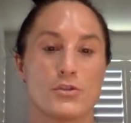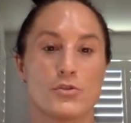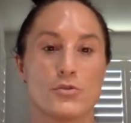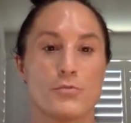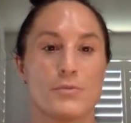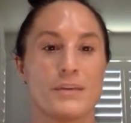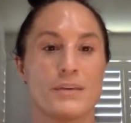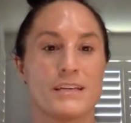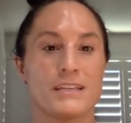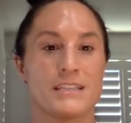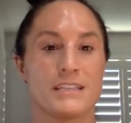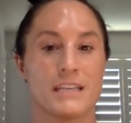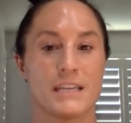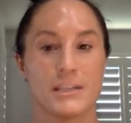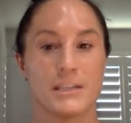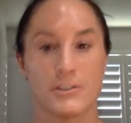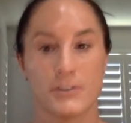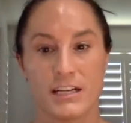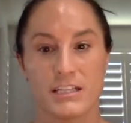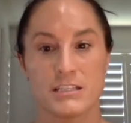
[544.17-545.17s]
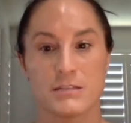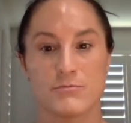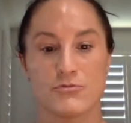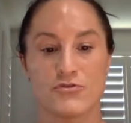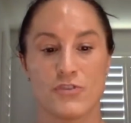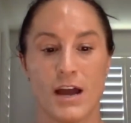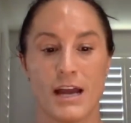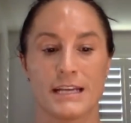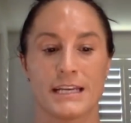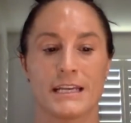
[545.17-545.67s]
PT and you get some dry
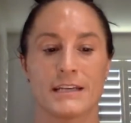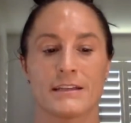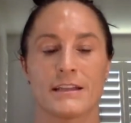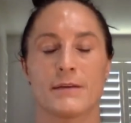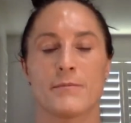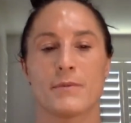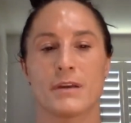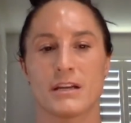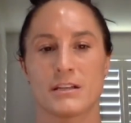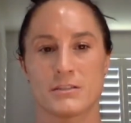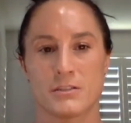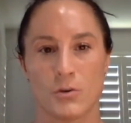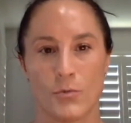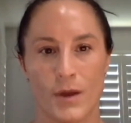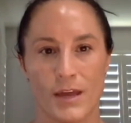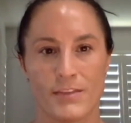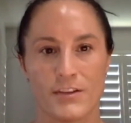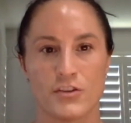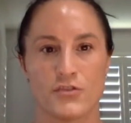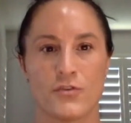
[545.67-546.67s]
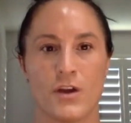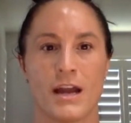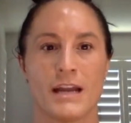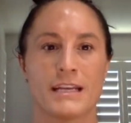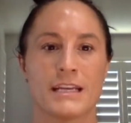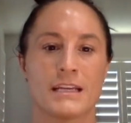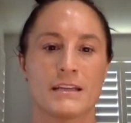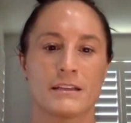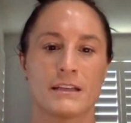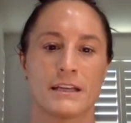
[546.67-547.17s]
needling because of the way the dry
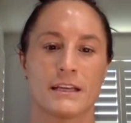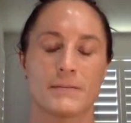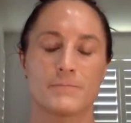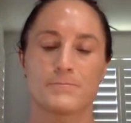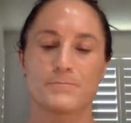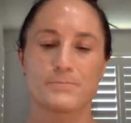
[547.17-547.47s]
needling